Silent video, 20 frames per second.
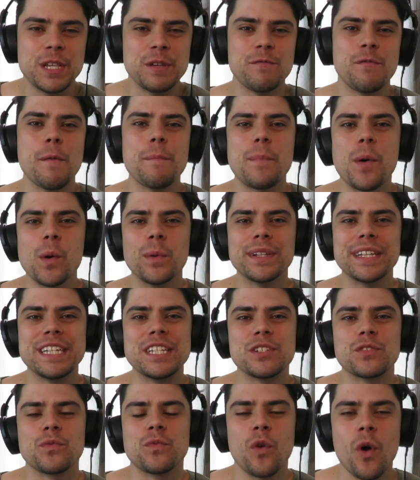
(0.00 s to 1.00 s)
football
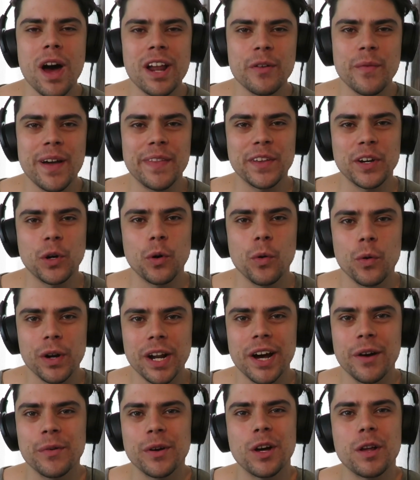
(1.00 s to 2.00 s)
is right around the
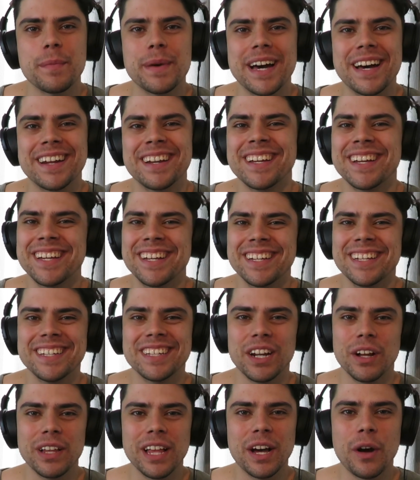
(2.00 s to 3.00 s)
corner. We've got about,
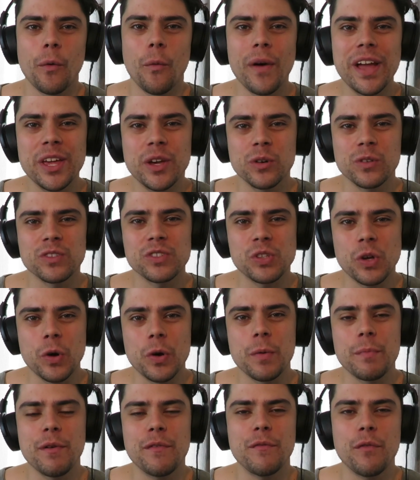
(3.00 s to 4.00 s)
you know, like a week or
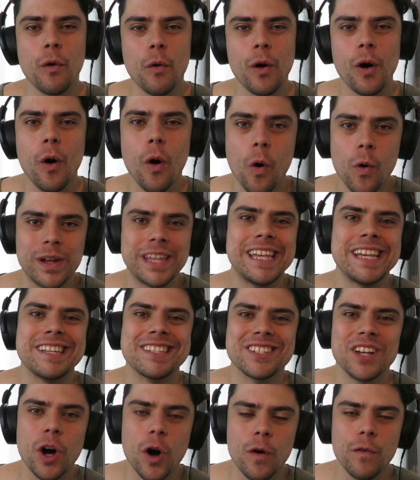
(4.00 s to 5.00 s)
so before all
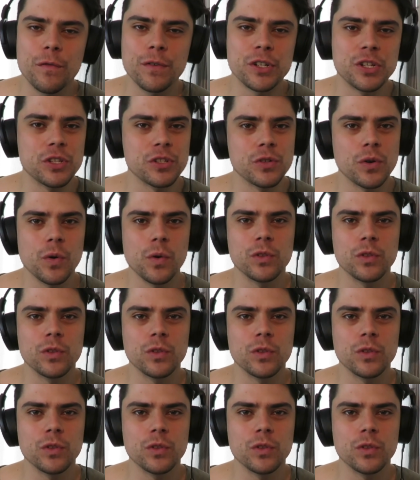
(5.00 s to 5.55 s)
kicks off, which is all